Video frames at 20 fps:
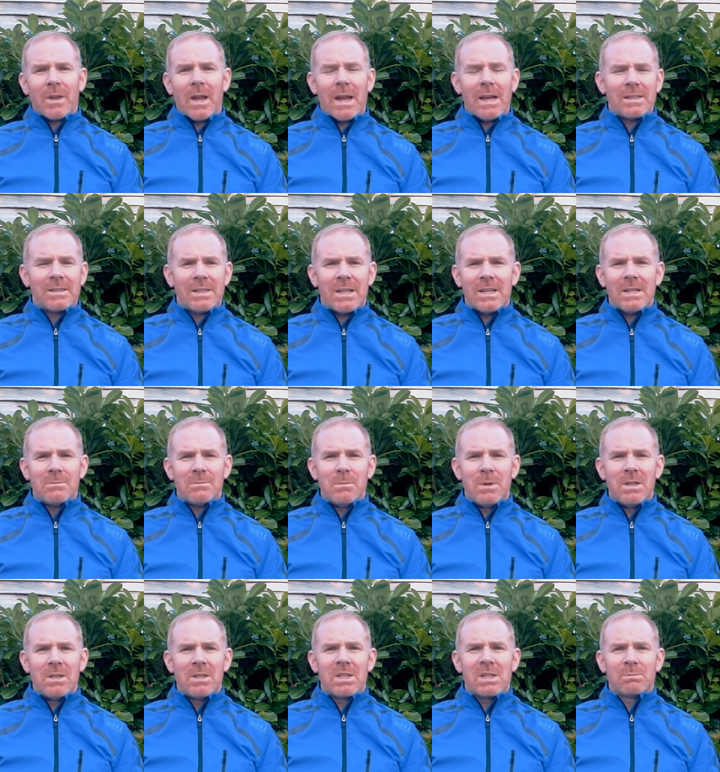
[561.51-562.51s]
SS
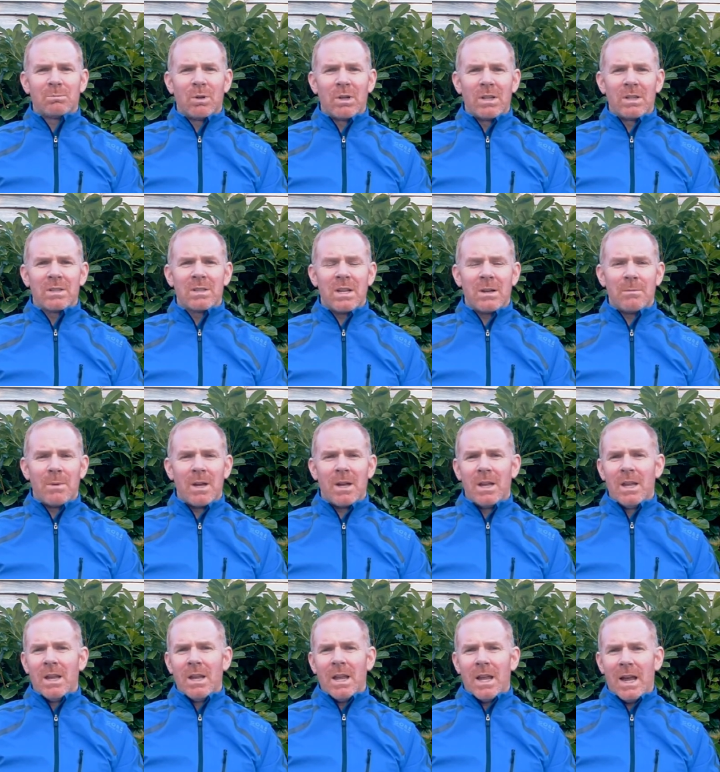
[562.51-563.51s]
means spring summer,
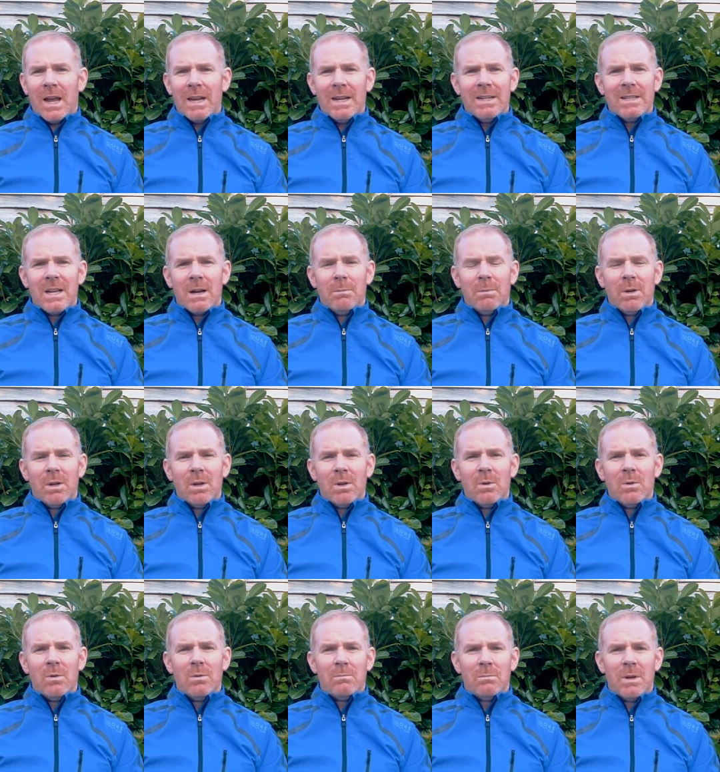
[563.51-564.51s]

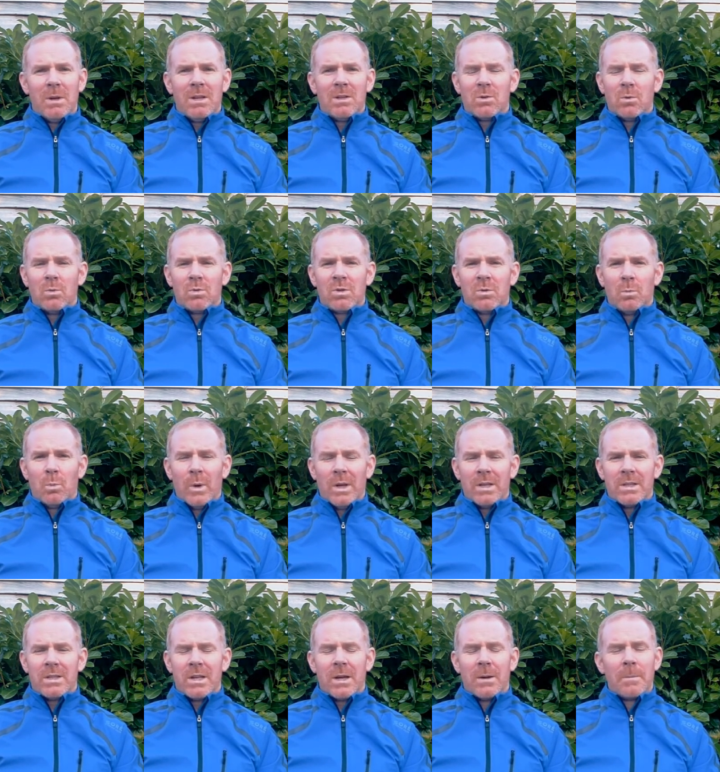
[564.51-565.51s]
AW means autumn
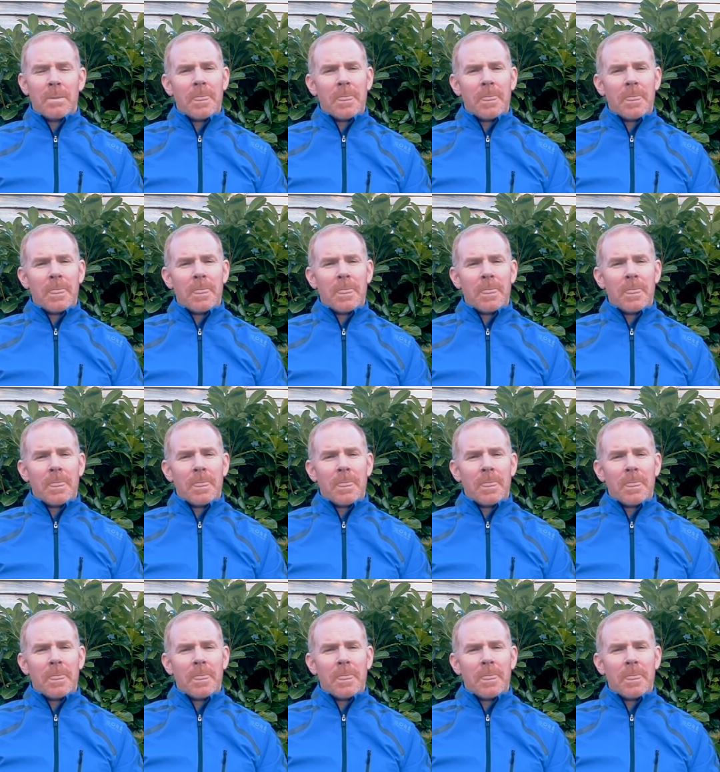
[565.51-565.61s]
winter.